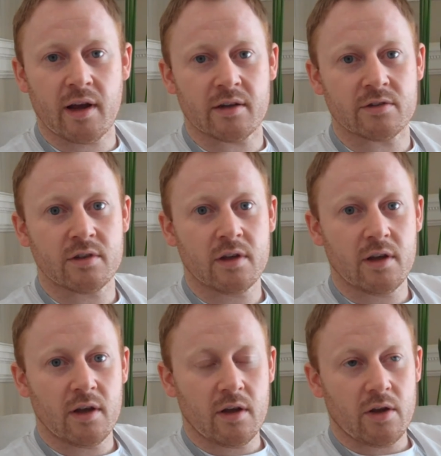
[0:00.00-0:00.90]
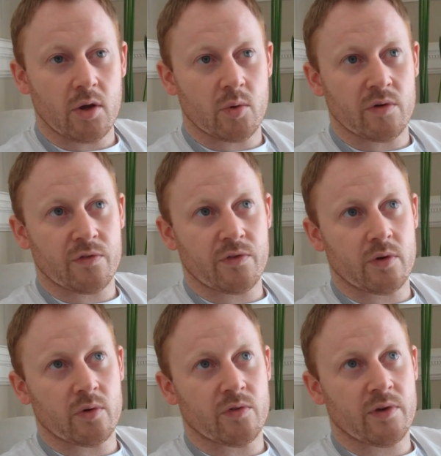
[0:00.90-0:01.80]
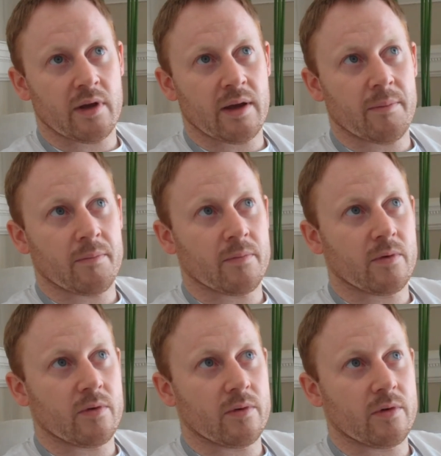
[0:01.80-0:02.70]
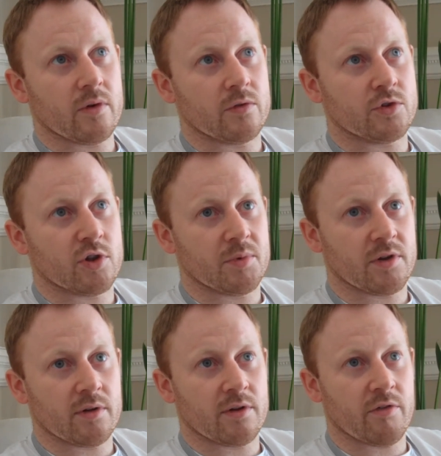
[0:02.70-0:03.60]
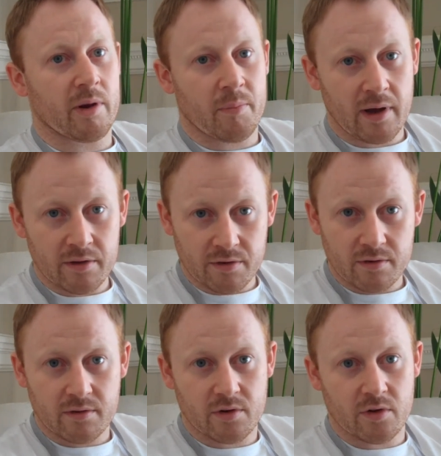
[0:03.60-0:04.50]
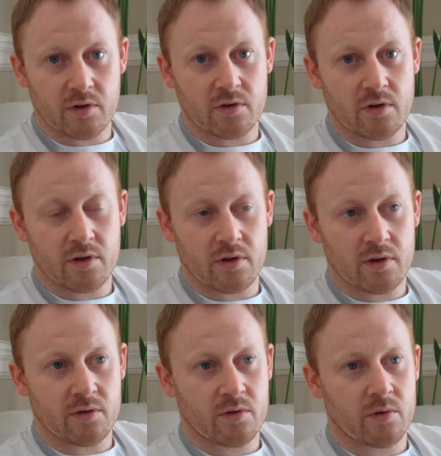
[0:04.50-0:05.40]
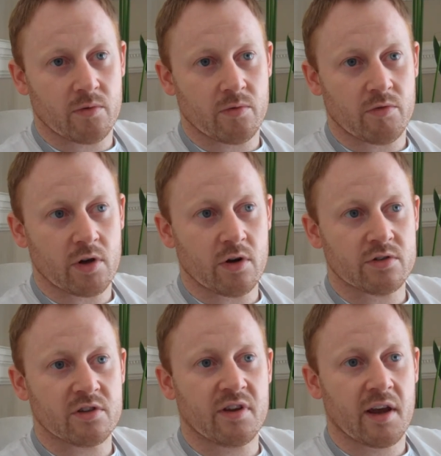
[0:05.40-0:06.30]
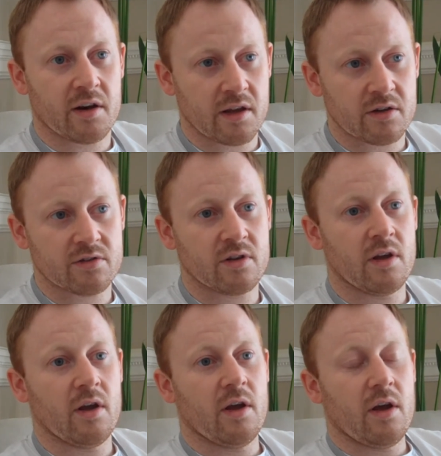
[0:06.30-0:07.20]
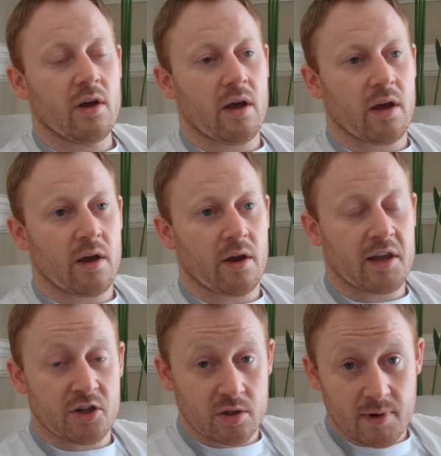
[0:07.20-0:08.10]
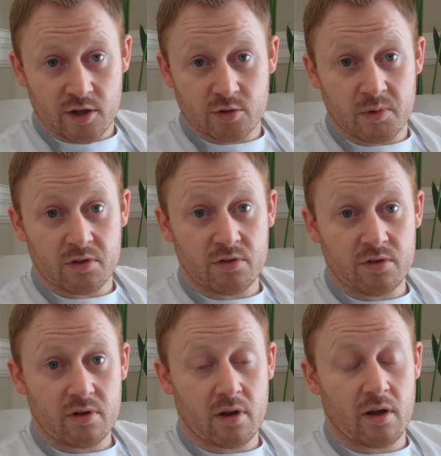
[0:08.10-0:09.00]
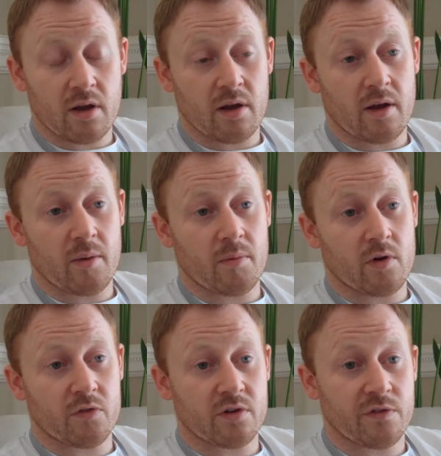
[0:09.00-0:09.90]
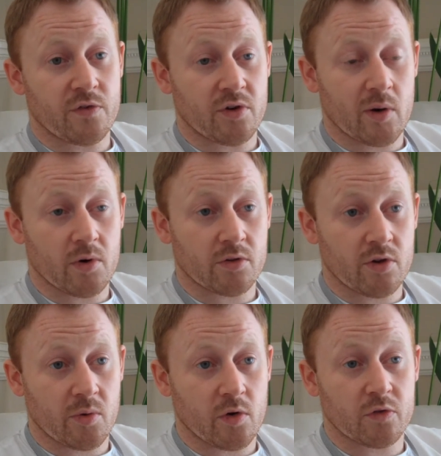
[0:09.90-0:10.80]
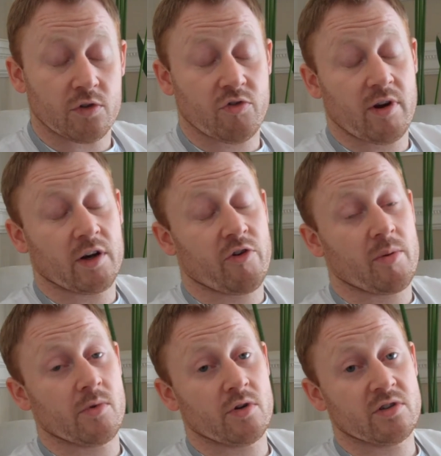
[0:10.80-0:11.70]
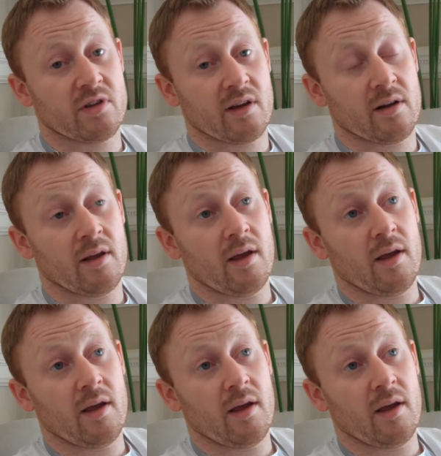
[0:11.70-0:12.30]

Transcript: guys who have, who've, um, who've shown me the, the right path, you know, uh, in, in regards to techniques, uh, kitchen management, um, and obviously the food I want to do, and obviously trying to create my own style.